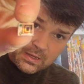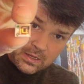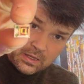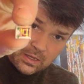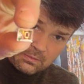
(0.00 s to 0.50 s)

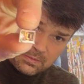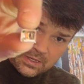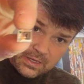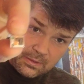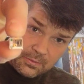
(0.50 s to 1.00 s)
Colombian
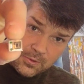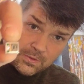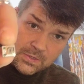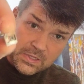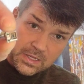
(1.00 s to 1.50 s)

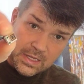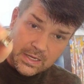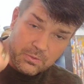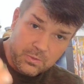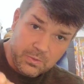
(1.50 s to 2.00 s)
emeralds and a
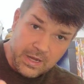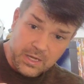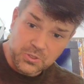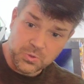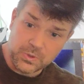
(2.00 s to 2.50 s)

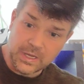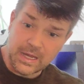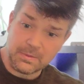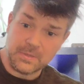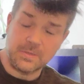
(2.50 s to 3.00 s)
natural
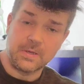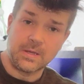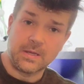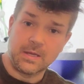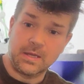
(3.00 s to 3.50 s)
diamond.
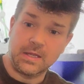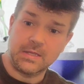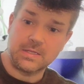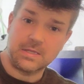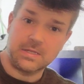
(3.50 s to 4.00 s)
And it's
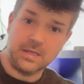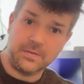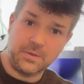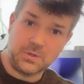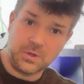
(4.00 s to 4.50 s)
a D if you
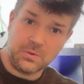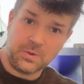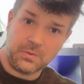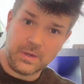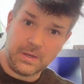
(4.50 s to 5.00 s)
turn it one
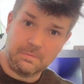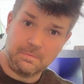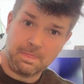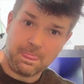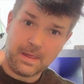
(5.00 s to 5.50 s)
way
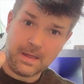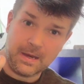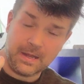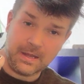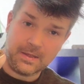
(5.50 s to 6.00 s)
and an
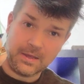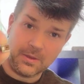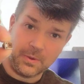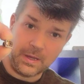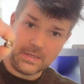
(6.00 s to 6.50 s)
A the other
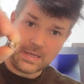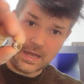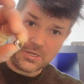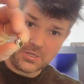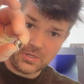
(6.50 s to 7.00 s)
way. It's
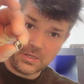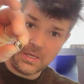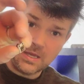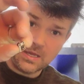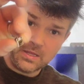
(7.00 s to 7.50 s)
actually
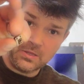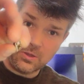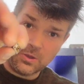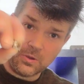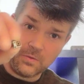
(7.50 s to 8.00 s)
the
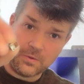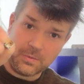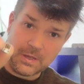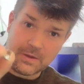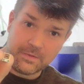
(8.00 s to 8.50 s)
logo for a
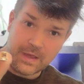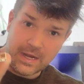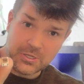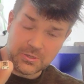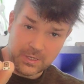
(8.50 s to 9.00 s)

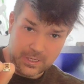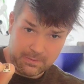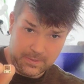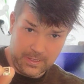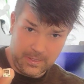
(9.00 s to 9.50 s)
manufacturing company.
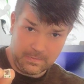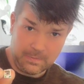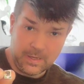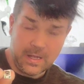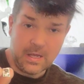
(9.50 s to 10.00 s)

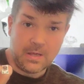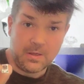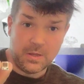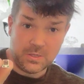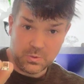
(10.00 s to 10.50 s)

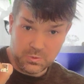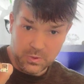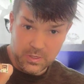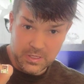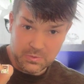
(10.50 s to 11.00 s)
This was when
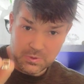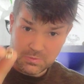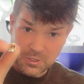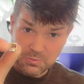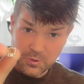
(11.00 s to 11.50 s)
this was
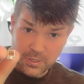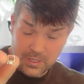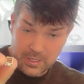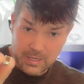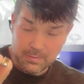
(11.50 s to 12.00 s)
much more
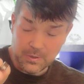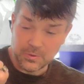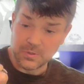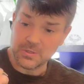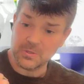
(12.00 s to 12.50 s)
economical
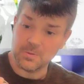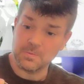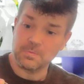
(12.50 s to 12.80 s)
to do.